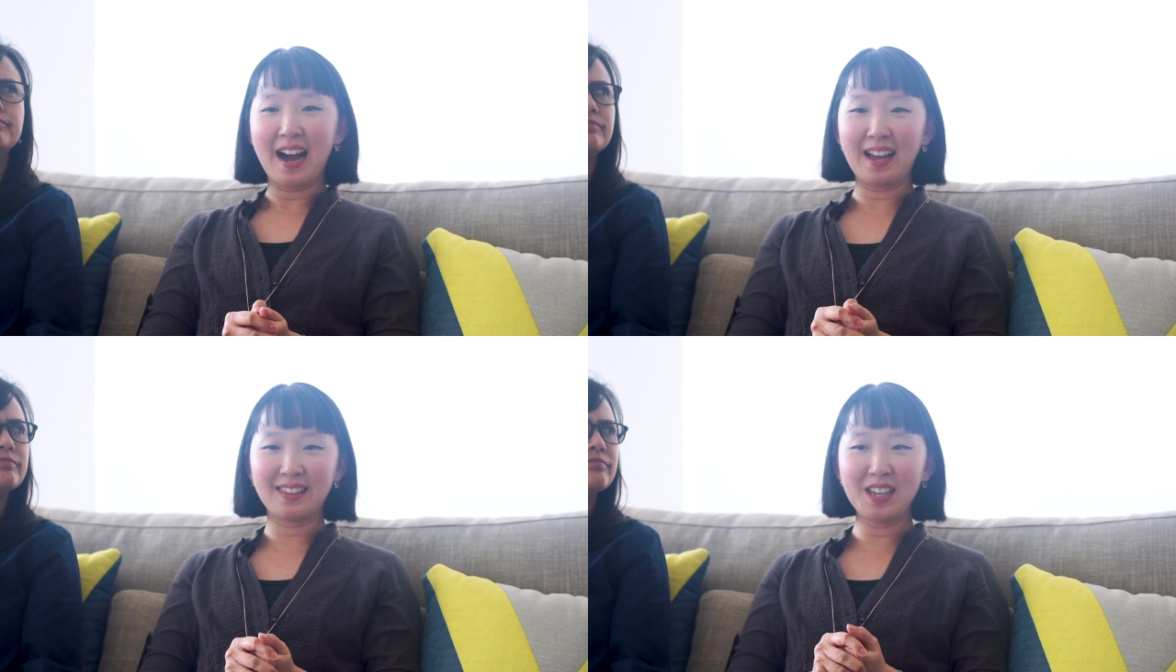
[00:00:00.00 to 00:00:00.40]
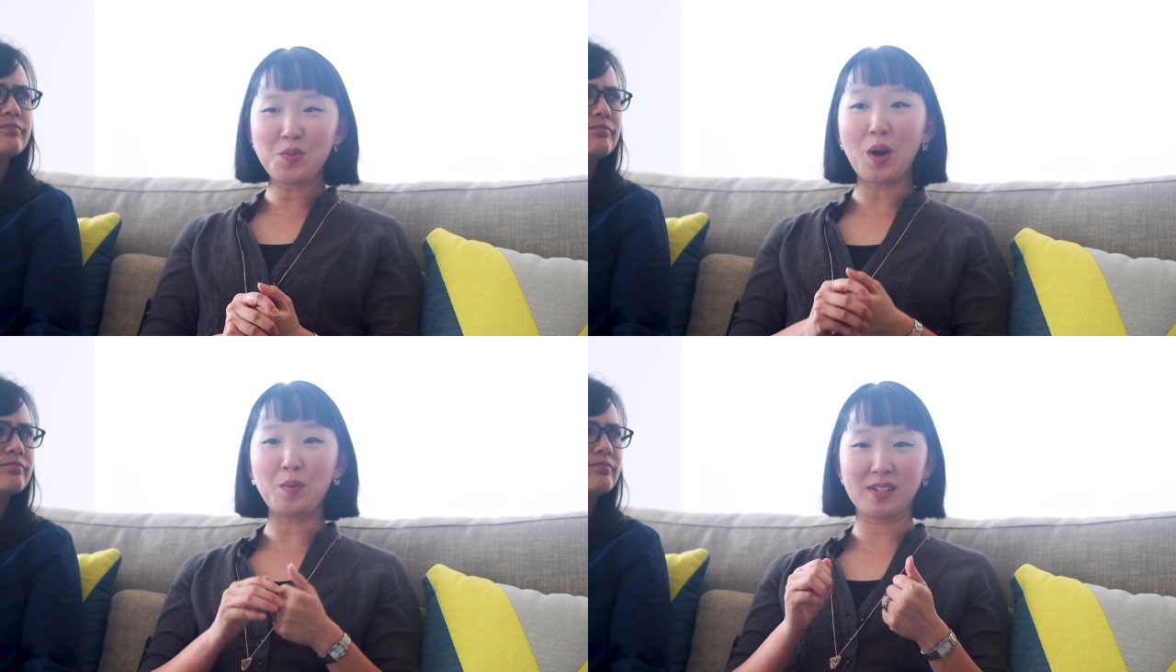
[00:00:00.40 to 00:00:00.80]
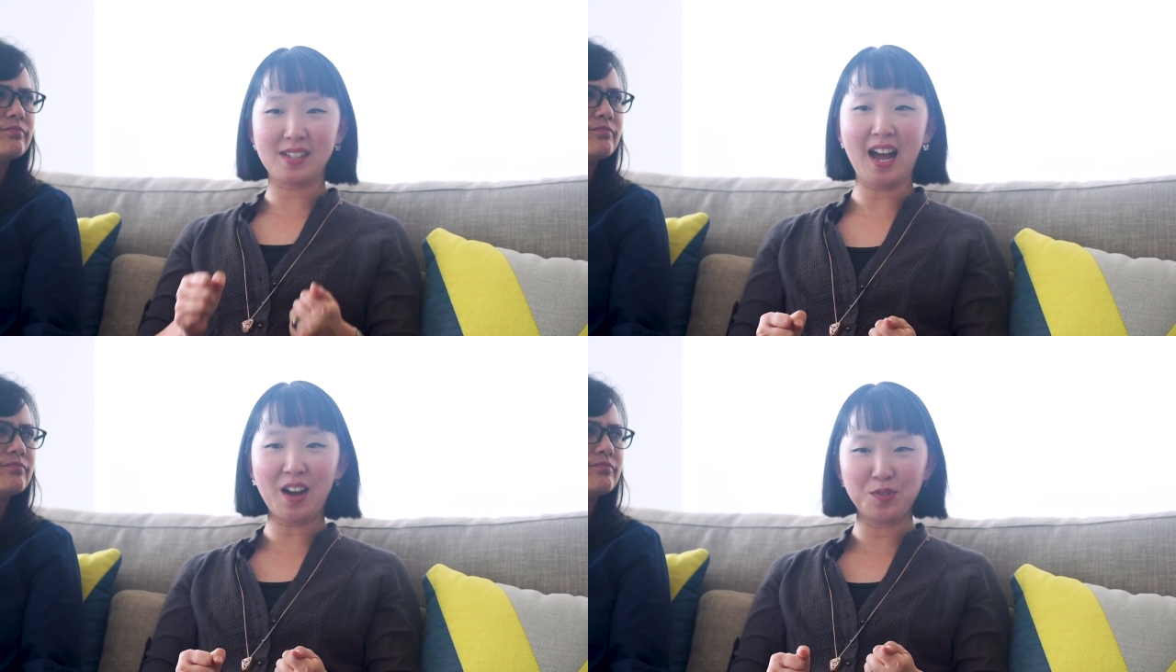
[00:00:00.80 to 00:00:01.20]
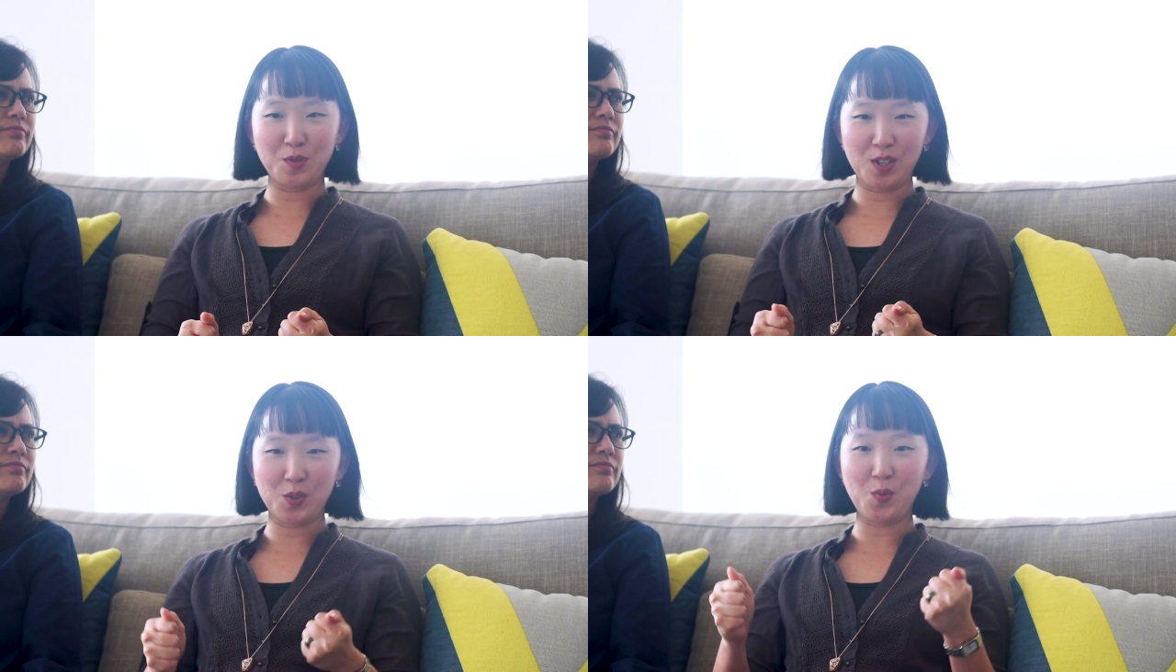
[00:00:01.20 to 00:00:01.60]
I think what was tough
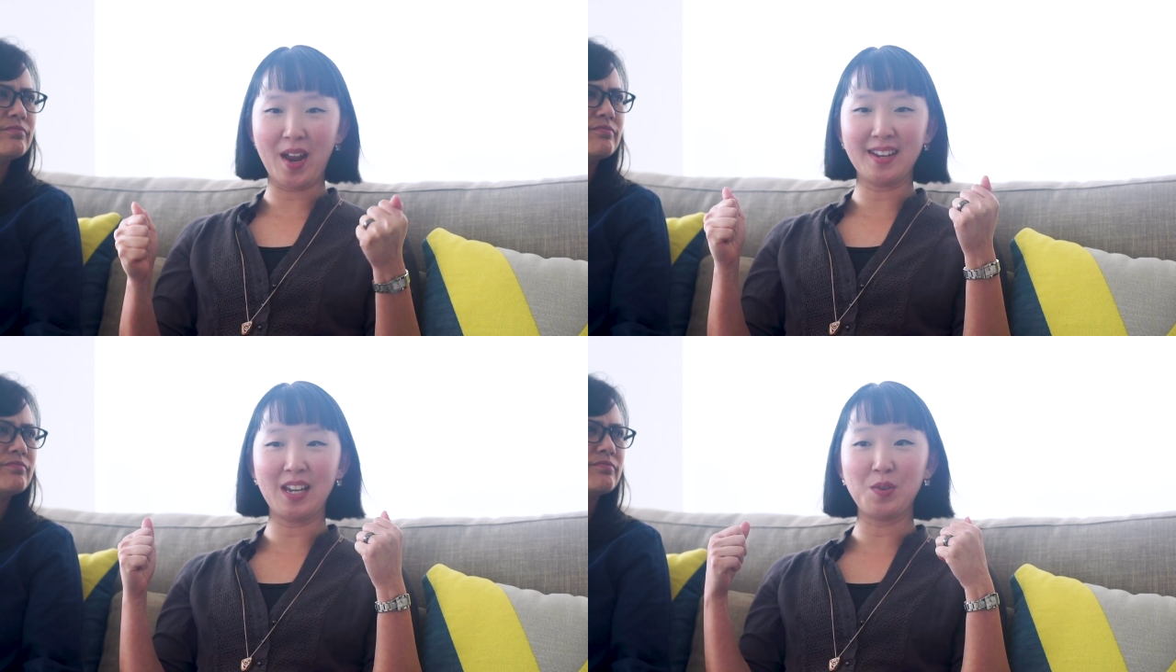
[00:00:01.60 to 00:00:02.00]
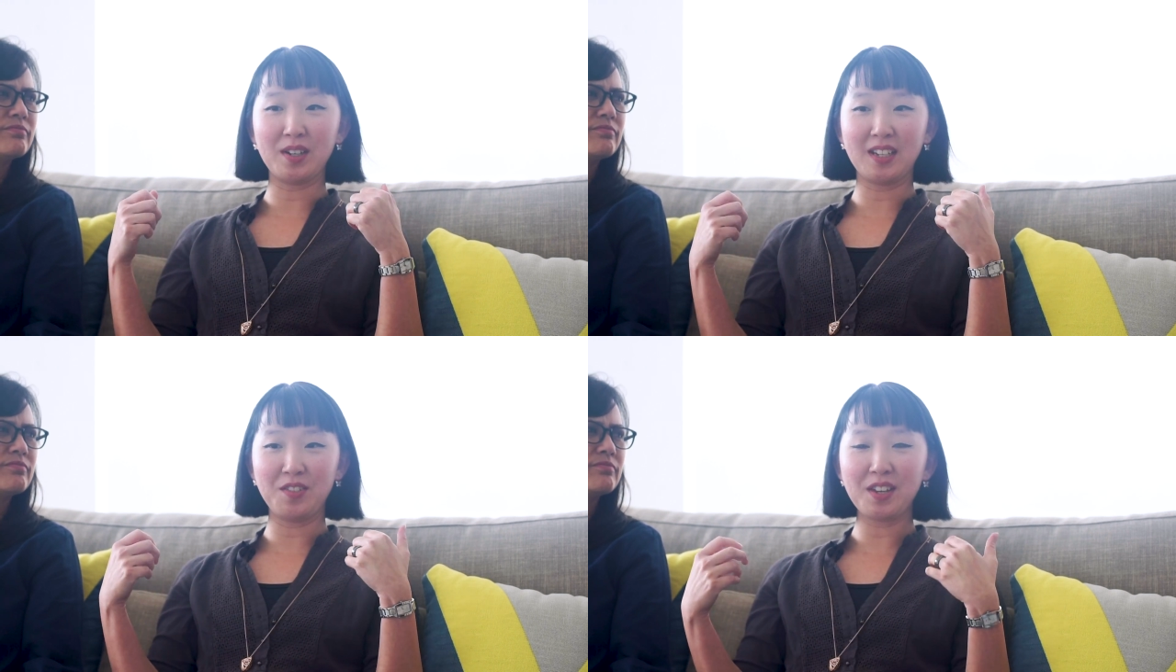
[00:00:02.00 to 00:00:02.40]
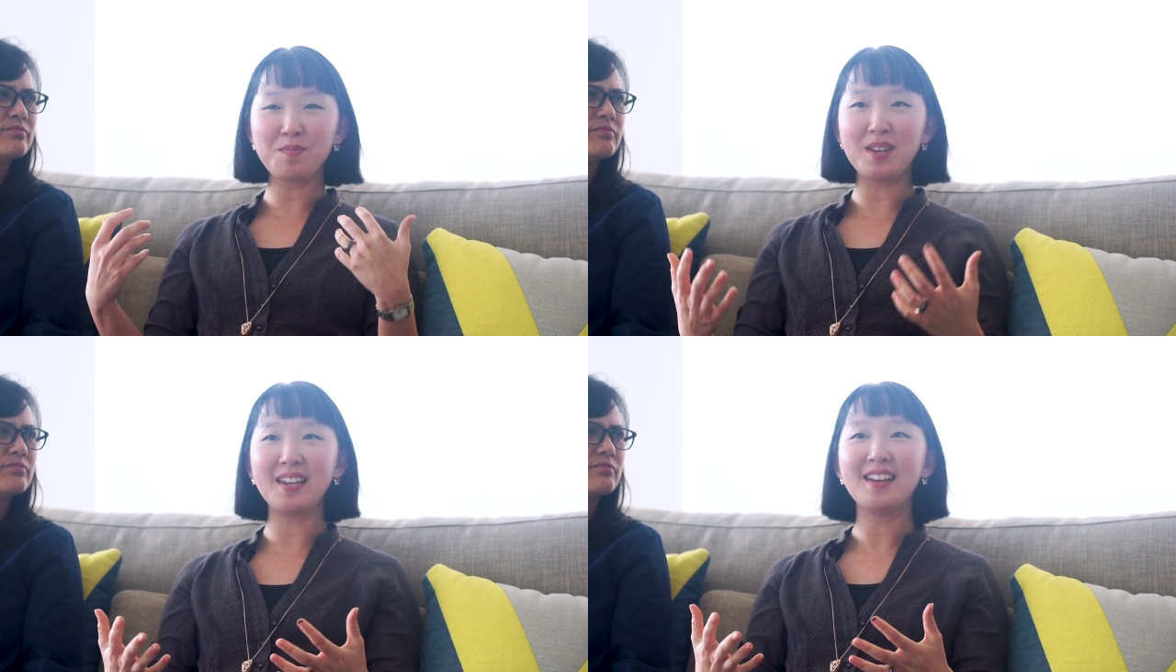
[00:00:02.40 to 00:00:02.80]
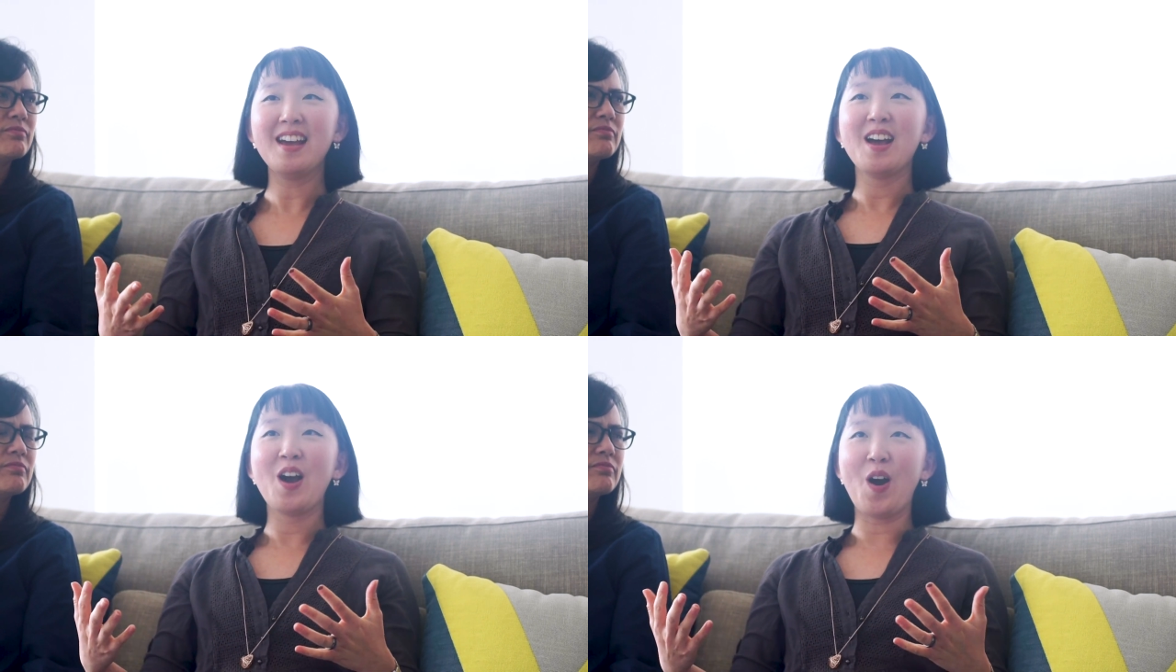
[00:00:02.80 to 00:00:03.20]
was when they were giving me
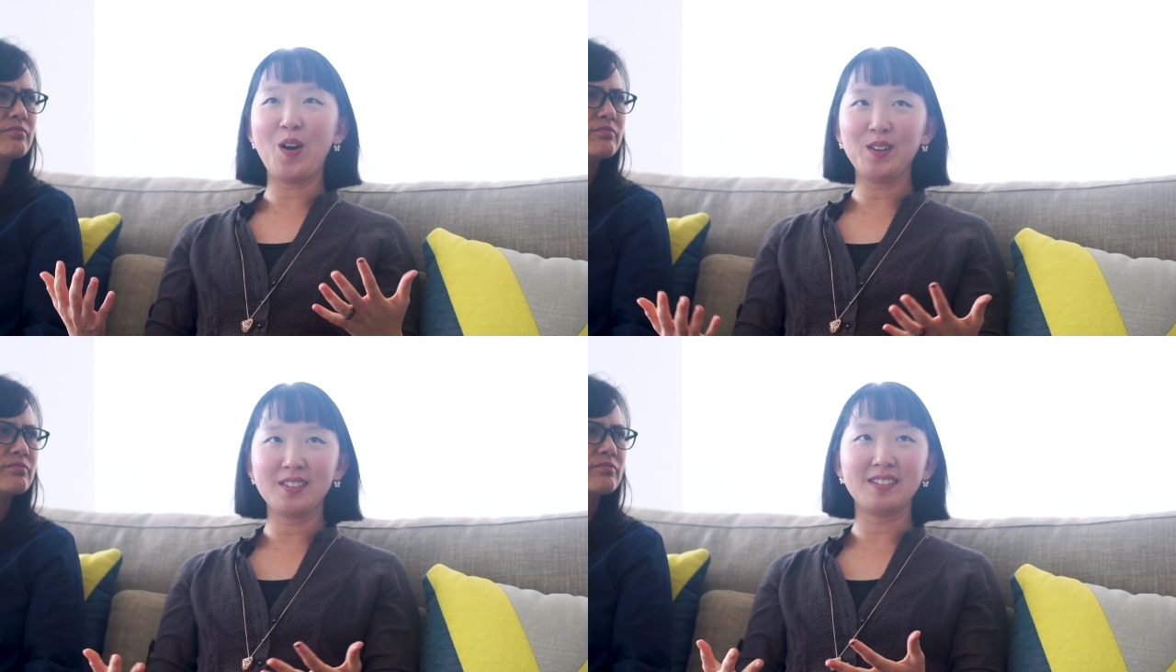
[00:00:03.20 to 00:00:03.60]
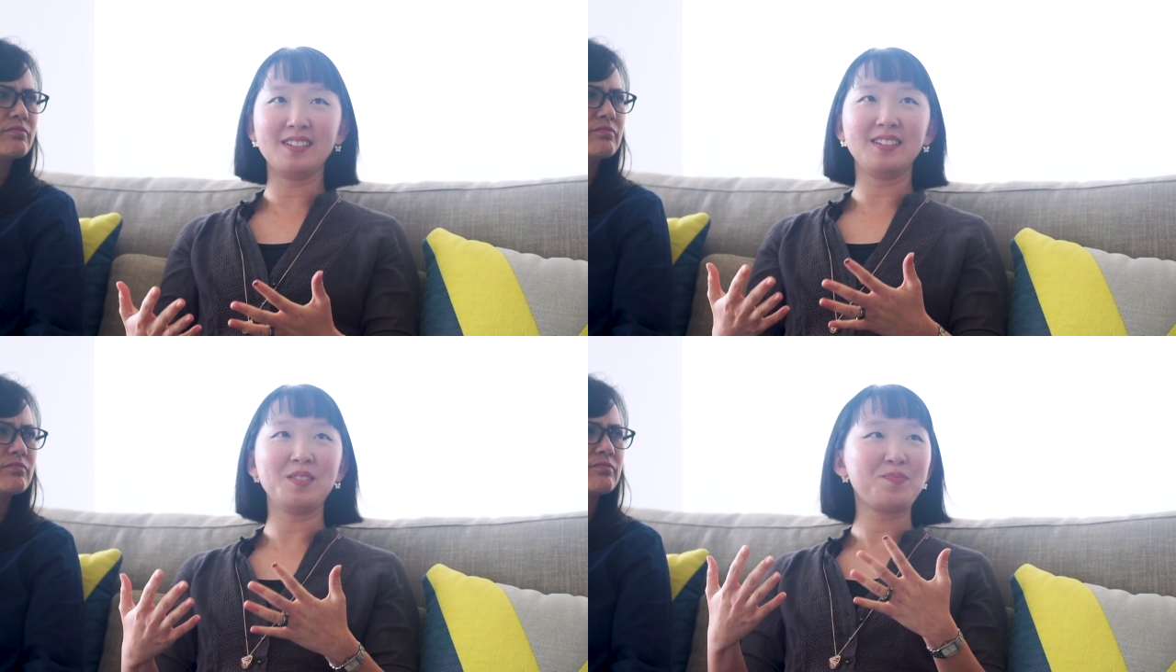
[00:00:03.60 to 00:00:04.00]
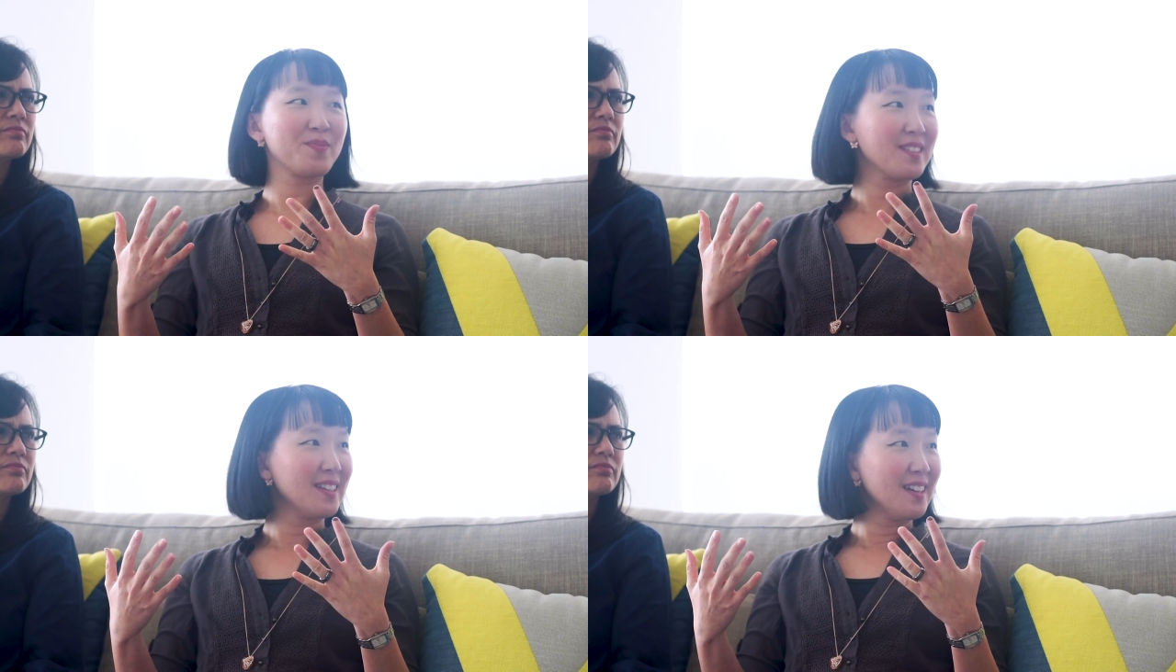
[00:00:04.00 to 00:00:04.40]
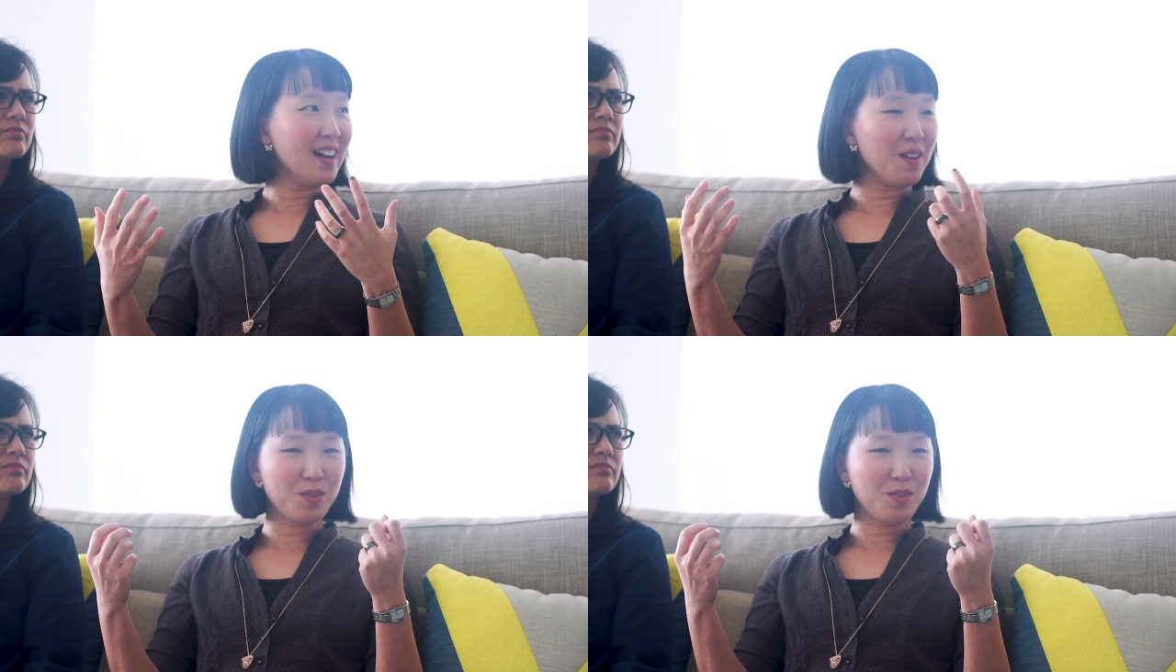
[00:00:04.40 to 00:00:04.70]
all the, I'm